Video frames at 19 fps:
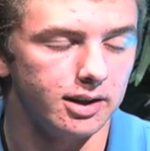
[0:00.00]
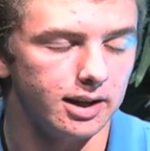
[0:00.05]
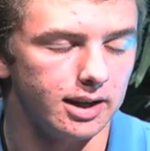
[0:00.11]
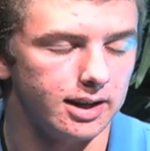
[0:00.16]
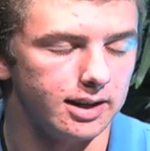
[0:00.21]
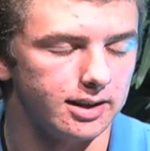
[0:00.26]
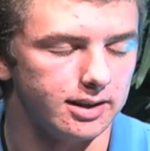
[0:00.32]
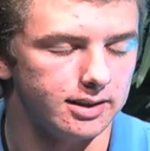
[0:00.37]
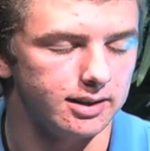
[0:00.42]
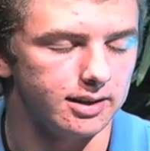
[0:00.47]

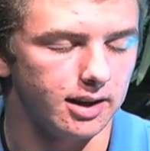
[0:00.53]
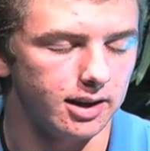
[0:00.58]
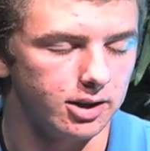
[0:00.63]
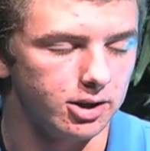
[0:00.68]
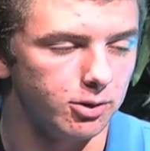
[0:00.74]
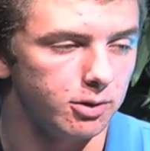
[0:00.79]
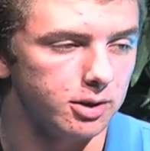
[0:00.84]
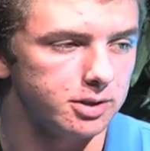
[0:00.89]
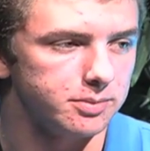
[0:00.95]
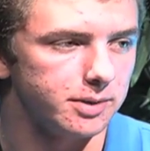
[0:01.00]
in a
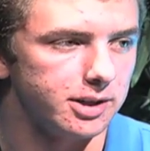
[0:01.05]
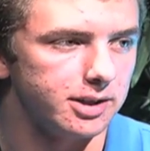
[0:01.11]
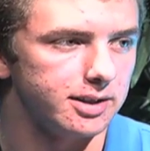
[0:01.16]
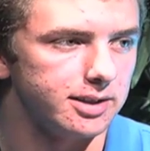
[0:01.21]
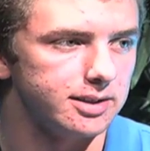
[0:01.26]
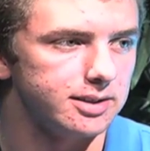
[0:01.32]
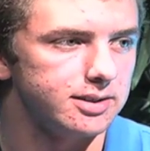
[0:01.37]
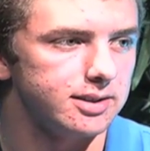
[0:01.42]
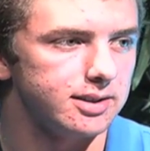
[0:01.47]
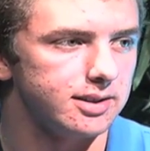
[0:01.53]
new
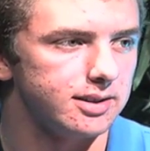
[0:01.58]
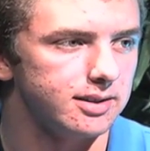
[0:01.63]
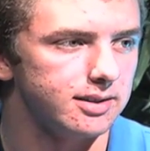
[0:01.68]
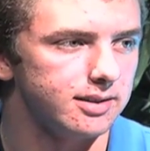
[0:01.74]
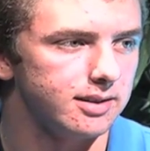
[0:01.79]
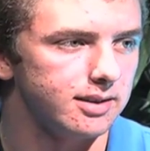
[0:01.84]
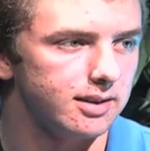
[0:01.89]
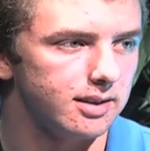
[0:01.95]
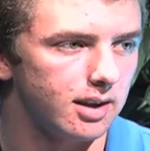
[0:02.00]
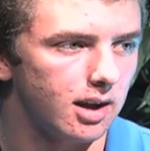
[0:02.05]
experience
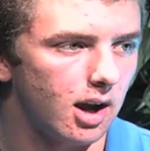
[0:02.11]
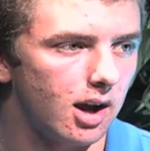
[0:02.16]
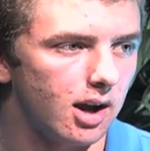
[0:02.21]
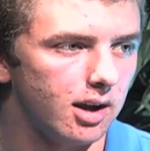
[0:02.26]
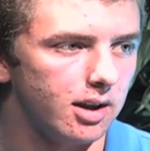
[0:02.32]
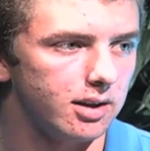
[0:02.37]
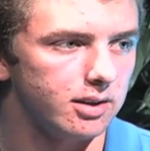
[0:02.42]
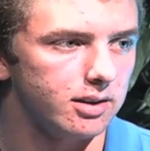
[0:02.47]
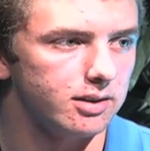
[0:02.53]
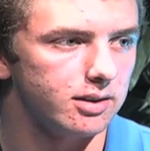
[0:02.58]
and
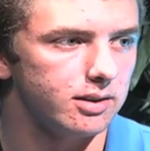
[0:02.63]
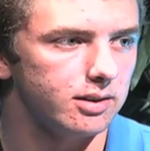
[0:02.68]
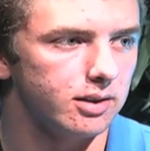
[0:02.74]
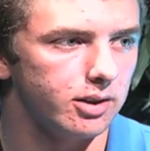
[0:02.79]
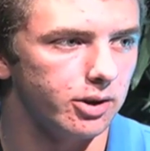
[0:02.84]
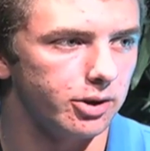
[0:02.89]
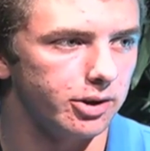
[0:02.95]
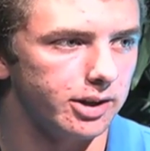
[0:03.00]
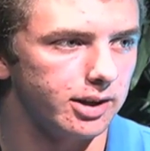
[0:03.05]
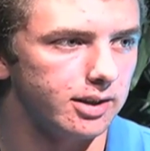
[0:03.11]

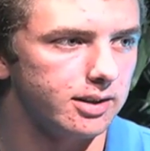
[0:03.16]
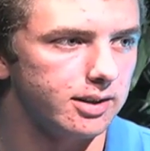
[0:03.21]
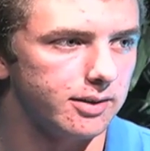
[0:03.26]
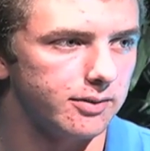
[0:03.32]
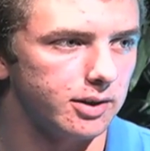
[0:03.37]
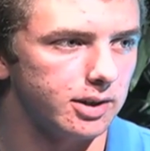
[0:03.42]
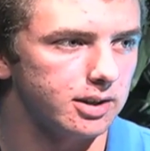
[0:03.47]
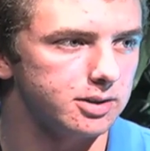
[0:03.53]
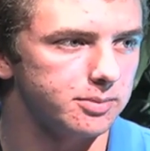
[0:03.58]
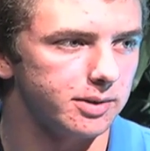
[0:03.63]
learning
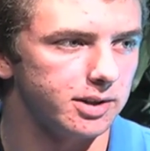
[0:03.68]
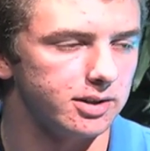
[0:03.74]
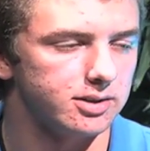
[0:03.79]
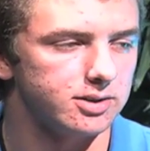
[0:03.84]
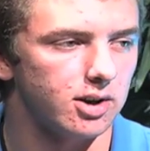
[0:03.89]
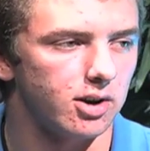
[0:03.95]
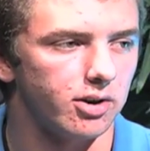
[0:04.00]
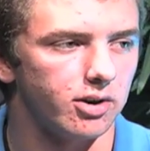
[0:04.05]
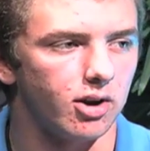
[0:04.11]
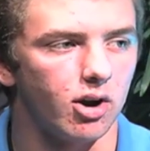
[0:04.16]
different experience
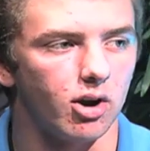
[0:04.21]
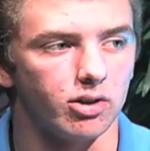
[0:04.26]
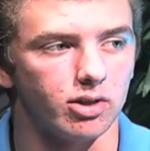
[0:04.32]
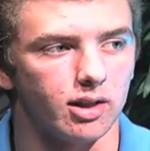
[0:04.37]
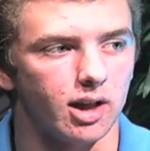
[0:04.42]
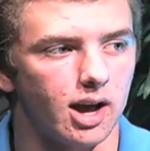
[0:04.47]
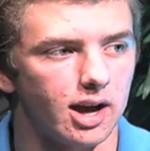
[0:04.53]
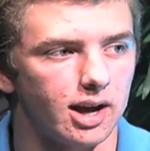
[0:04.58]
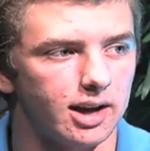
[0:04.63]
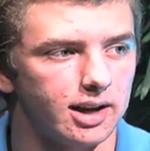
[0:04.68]

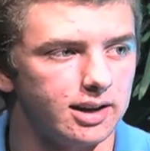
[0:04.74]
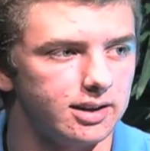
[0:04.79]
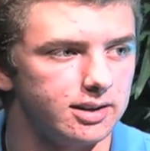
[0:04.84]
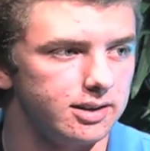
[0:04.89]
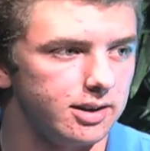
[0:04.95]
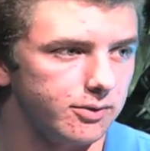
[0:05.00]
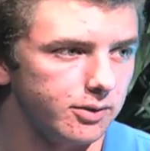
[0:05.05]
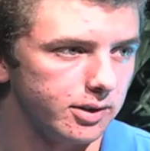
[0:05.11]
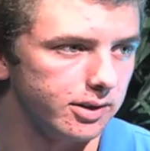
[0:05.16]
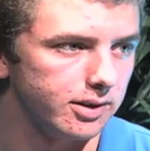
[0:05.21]
online,
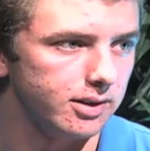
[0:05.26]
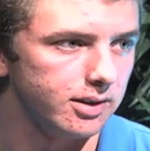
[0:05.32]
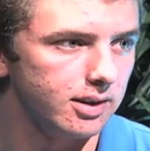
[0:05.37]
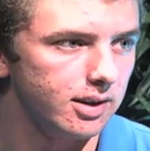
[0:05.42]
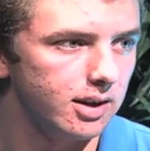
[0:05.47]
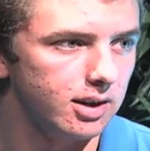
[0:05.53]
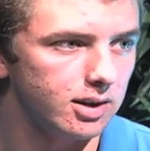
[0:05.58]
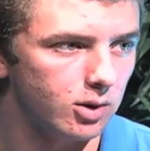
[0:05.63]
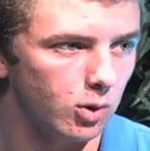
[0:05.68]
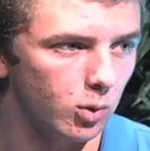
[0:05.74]
different
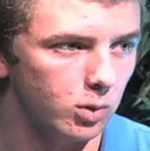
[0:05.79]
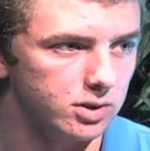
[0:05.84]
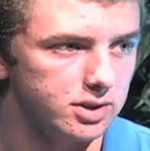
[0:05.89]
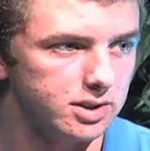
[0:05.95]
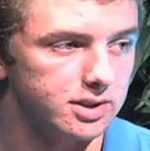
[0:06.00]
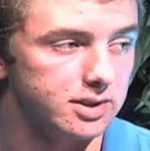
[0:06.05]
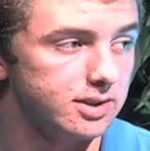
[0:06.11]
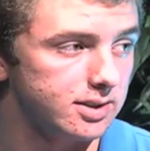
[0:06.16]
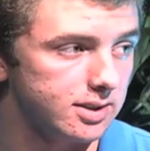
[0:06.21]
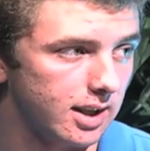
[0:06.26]

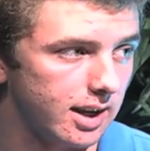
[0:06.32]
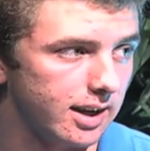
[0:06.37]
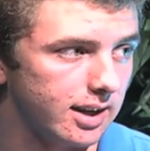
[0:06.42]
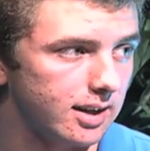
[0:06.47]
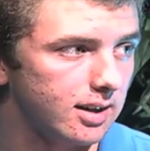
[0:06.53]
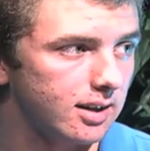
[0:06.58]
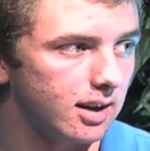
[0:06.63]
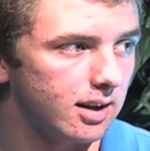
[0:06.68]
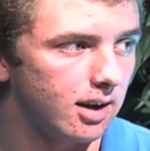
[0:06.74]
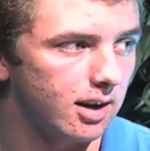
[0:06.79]
courses
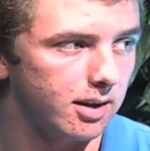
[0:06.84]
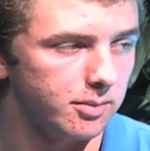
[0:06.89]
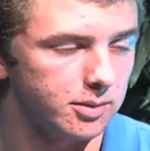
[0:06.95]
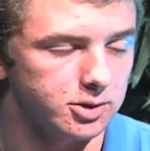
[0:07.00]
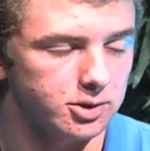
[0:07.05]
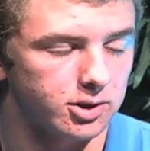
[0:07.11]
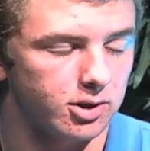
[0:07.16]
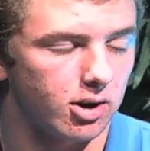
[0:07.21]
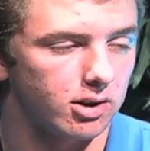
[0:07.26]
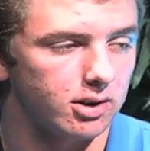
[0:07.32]
like
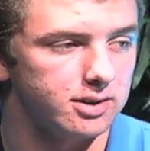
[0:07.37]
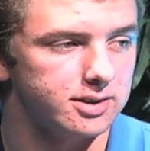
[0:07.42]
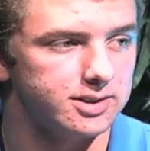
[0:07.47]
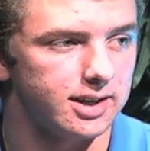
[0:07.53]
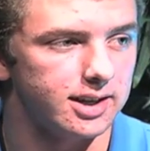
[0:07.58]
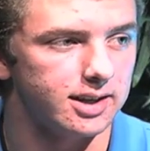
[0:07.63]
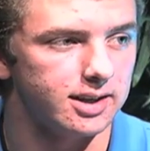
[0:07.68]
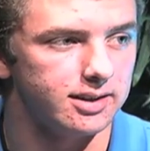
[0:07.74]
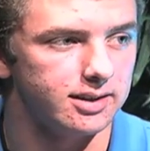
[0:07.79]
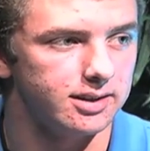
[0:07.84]
Mr. Conklin
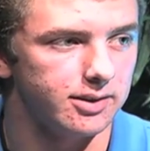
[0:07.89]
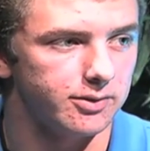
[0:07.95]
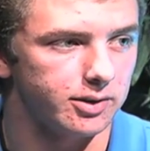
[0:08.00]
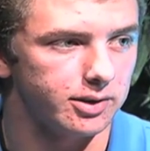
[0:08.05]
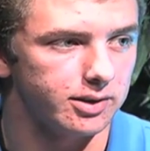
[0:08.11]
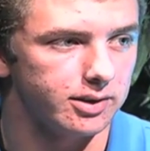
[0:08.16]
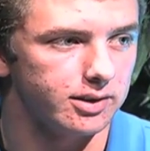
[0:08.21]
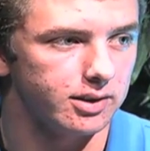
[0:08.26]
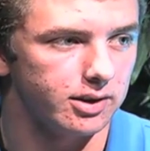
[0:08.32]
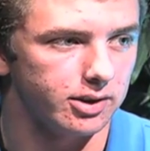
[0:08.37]
said,
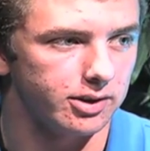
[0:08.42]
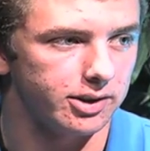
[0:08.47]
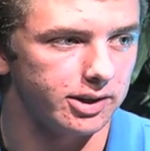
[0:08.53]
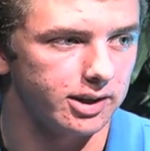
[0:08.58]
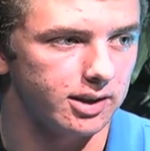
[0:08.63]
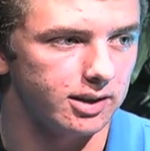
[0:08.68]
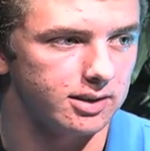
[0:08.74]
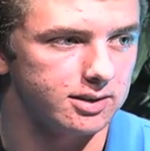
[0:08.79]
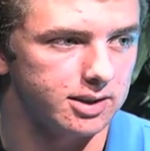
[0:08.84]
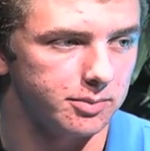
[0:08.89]
different
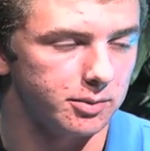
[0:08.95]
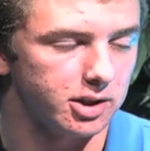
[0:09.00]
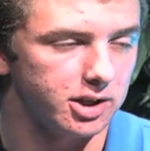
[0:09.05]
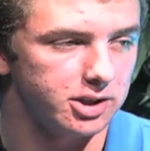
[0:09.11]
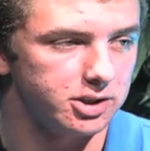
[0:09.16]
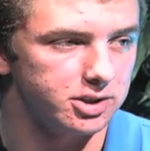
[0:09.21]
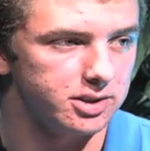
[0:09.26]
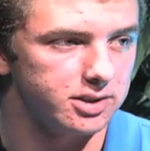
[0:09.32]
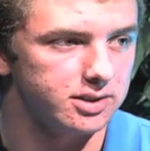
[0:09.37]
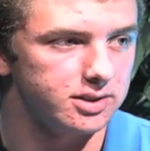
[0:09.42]
learning
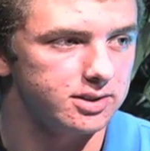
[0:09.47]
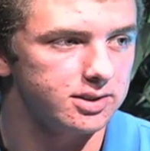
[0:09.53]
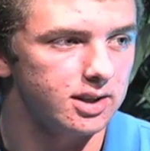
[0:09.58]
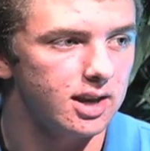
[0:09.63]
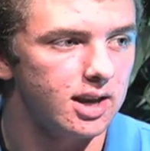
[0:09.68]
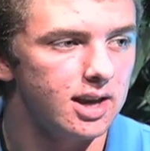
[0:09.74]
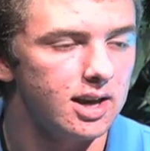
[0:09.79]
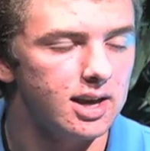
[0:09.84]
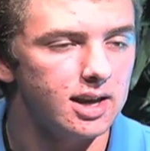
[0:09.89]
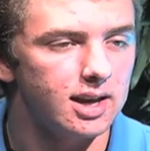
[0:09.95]
simulations,
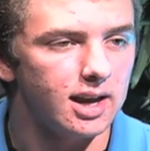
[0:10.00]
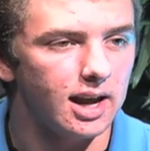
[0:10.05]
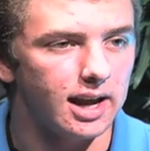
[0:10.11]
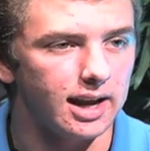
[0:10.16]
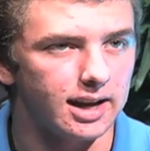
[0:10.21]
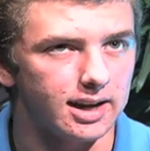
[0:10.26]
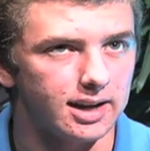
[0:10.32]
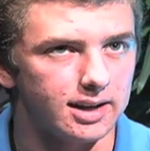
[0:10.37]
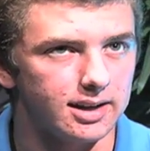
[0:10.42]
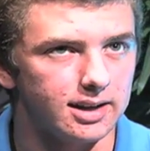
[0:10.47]

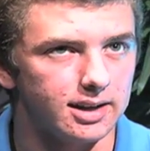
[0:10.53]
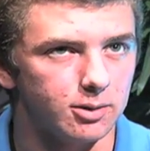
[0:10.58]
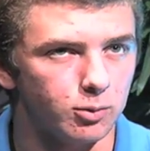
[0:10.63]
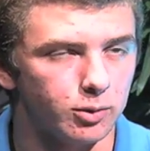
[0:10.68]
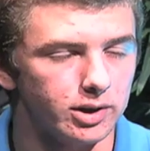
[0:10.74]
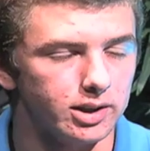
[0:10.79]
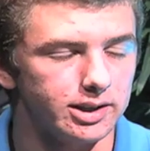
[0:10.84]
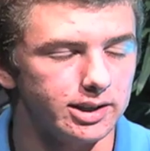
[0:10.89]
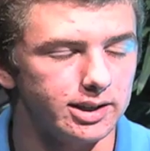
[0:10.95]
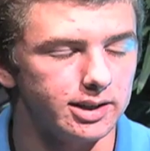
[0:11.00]
and it
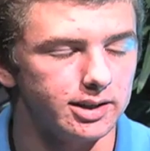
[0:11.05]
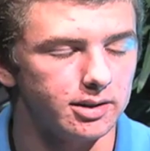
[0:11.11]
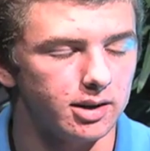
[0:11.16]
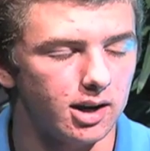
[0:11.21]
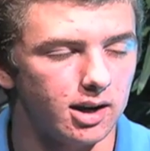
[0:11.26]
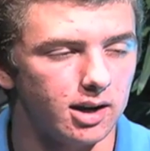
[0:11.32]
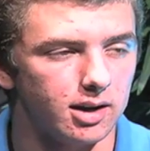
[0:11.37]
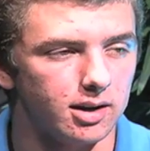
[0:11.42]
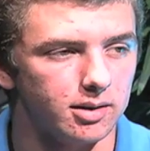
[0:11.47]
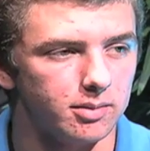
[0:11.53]
really
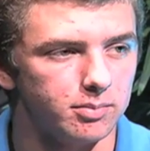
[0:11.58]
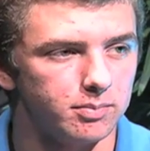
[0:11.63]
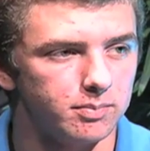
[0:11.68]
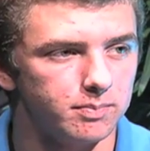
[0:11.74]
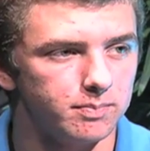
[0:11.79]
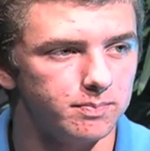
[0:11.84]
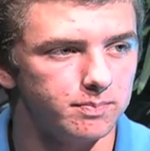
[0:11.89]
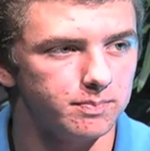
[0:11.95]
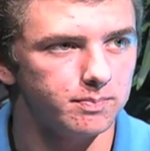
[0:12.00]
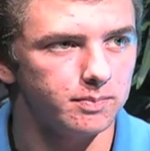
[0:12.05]

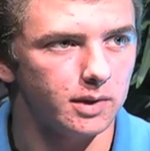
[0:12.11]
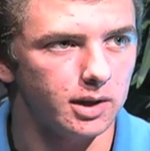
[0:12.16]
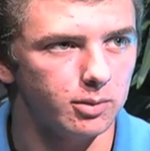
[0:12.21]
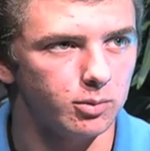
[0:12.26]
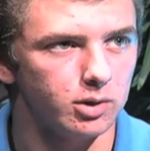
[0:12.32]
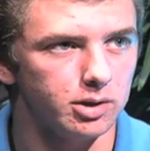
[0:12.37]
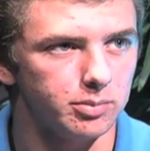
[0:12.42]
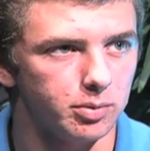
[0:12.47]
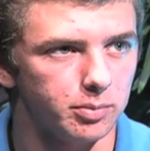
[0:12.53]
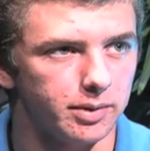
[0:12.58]

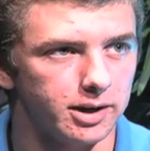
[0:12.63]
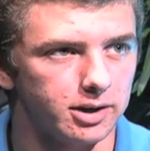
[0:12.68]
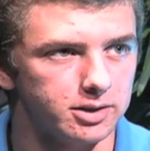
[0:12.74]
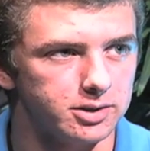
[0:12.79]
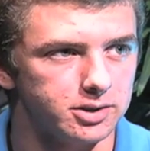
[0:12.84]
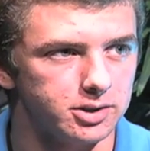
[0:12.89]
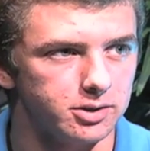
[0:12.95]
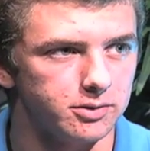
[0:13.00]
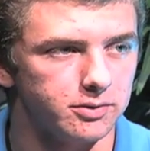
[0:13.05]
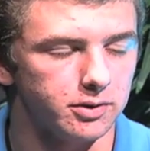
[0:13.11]

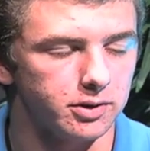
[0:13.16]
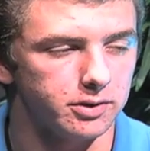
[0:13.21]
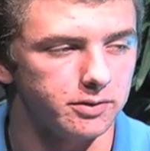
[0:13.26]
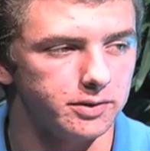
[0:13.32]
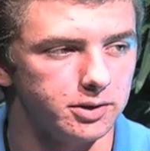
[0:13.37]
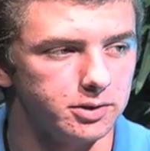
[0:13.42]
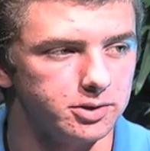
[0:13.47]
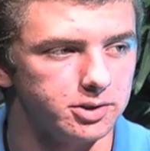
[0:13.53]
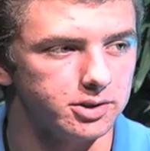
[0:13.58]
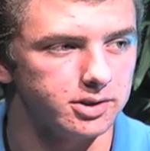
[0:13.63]
prepares you for the
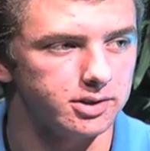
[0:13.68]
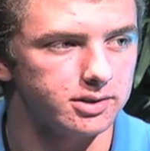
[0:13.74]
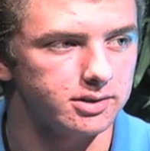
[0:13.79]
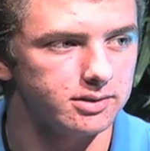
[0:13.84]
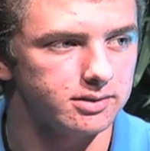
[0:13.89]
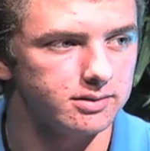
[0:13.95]
future.